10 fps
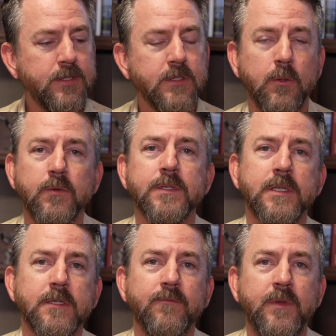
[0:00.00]

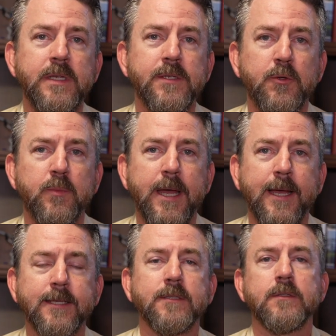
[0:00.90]
Solstice V2
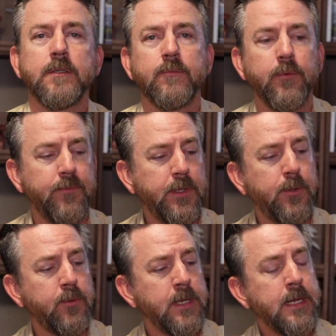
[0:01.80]
bags to
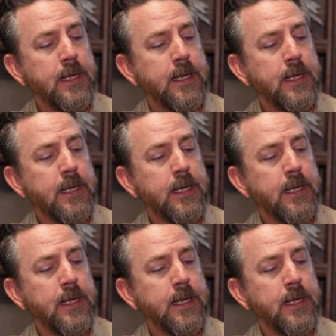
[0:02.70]
review.